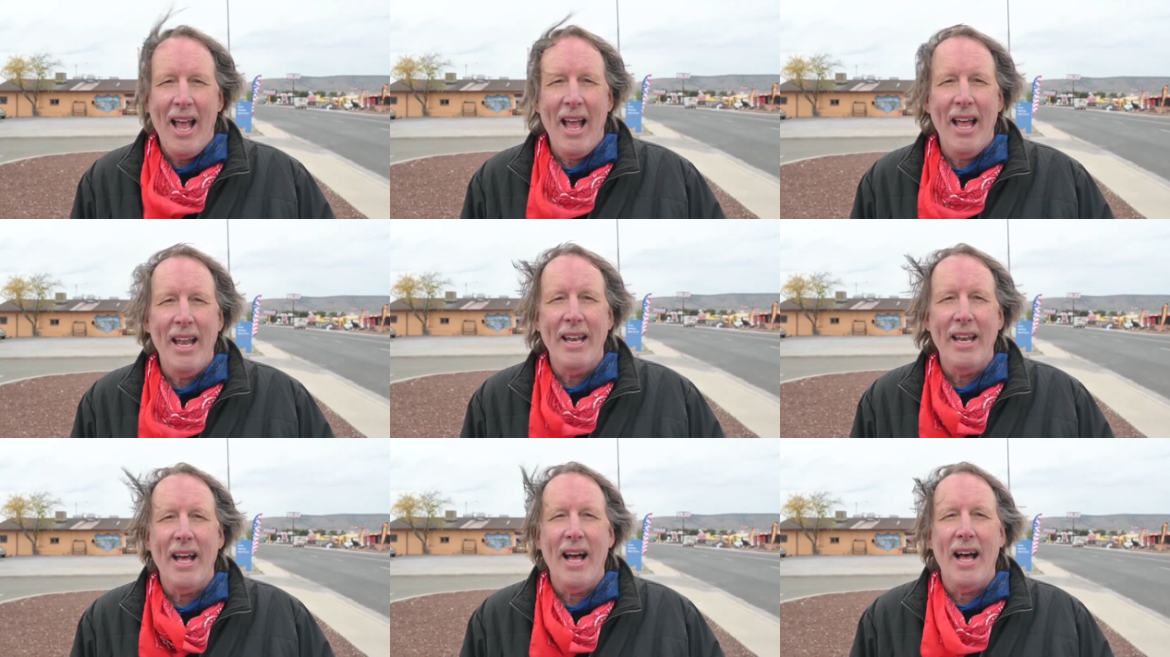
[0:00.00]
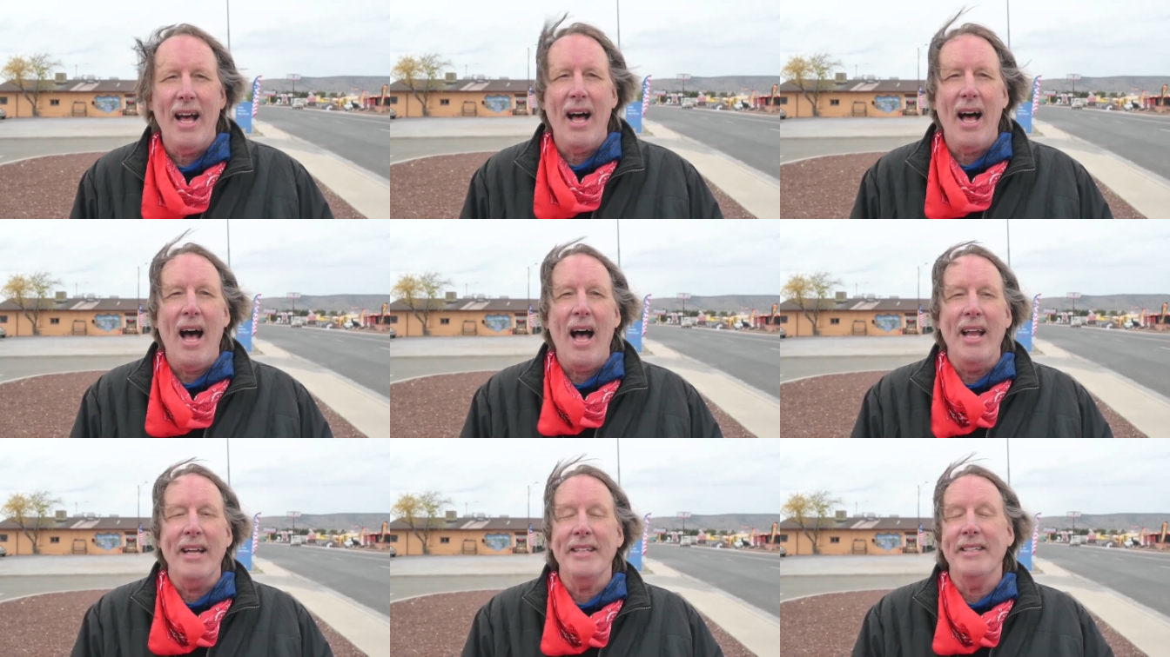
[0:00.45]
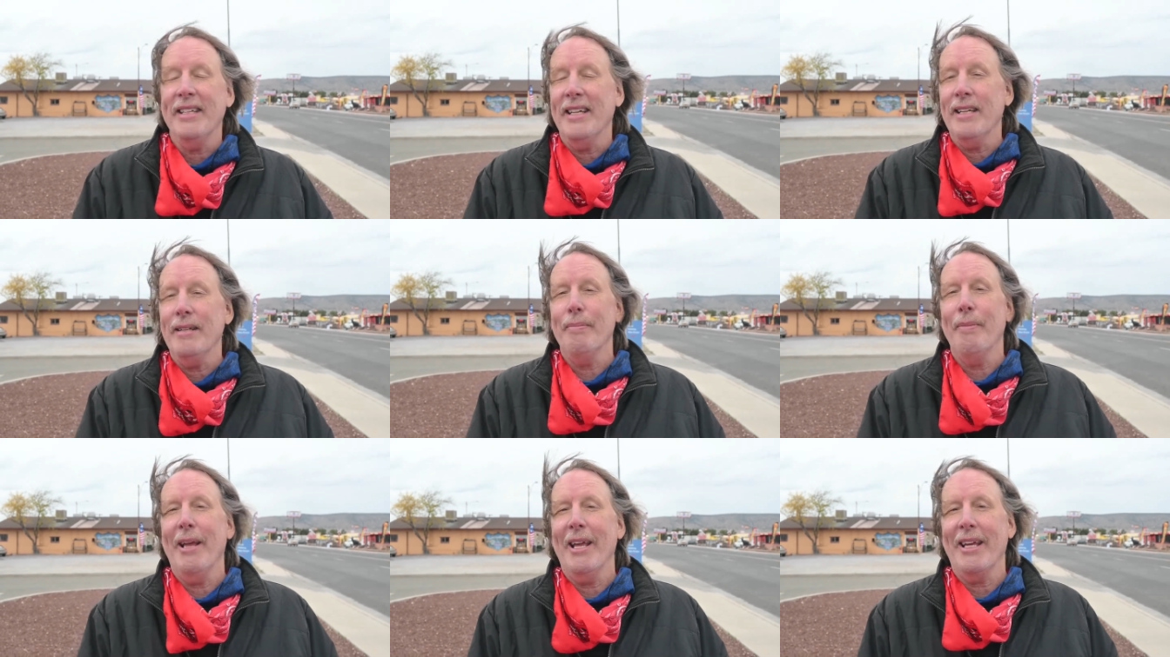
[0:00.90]
And uh, I
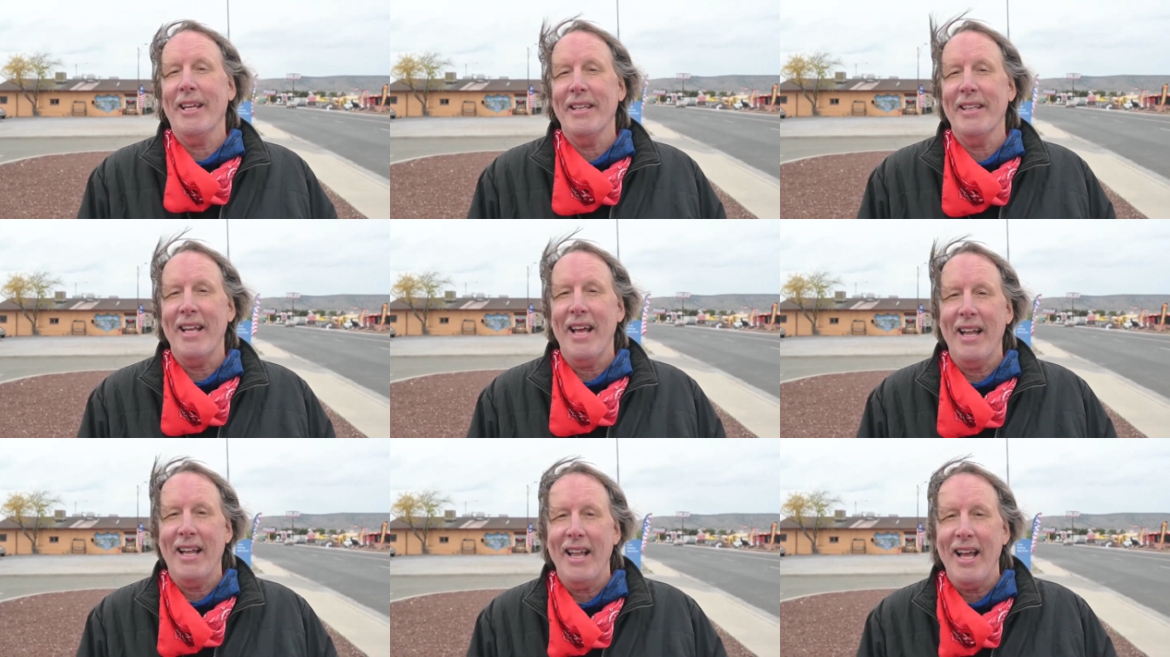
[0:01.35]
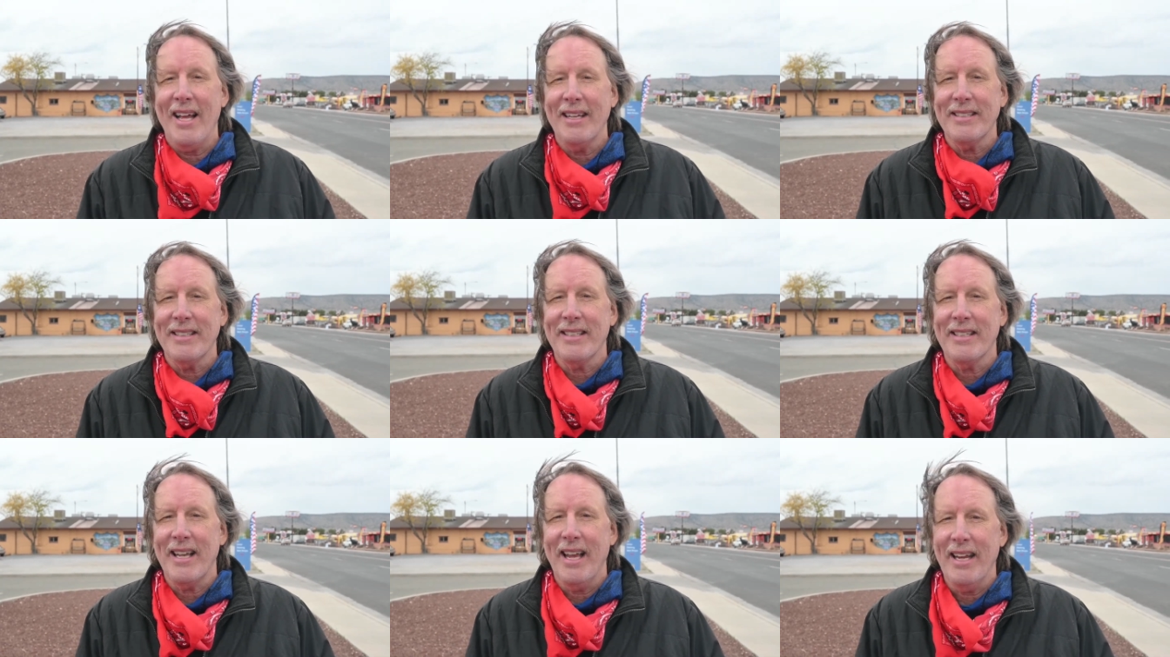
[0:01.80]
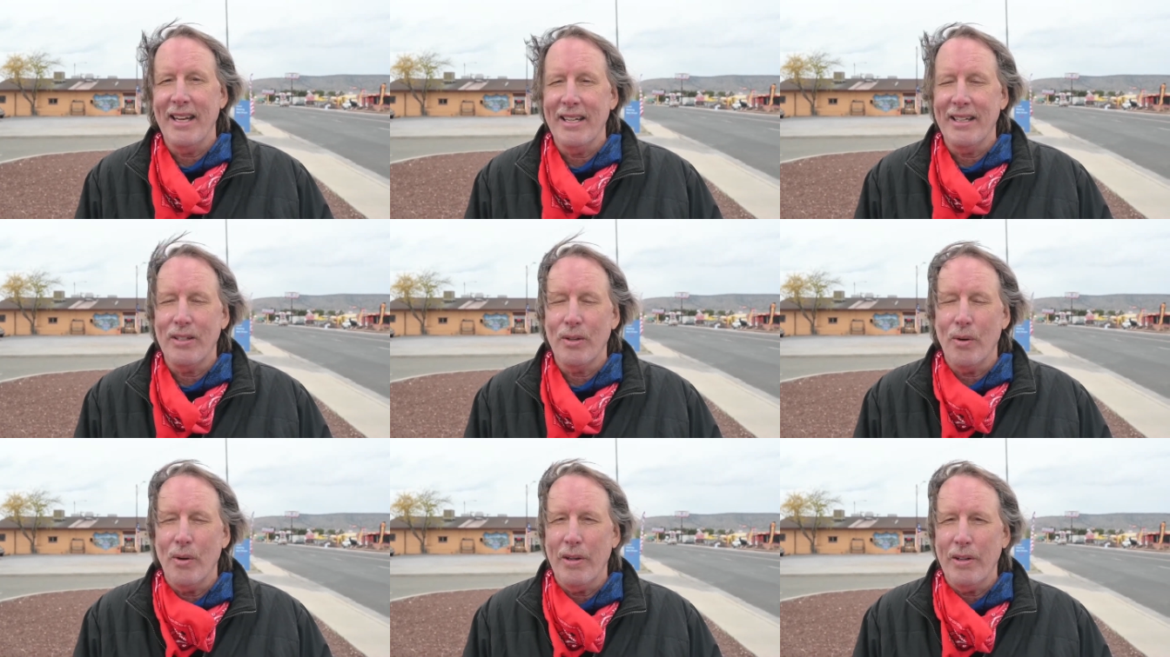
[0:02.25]
did make it that last
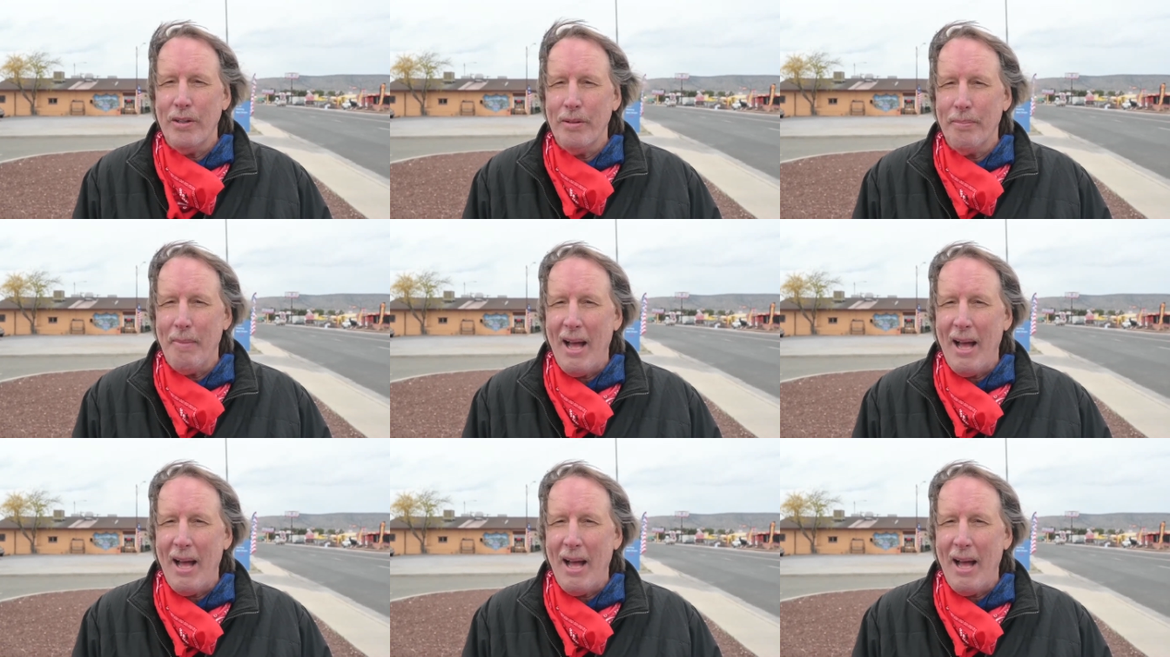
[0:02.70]
80 to 100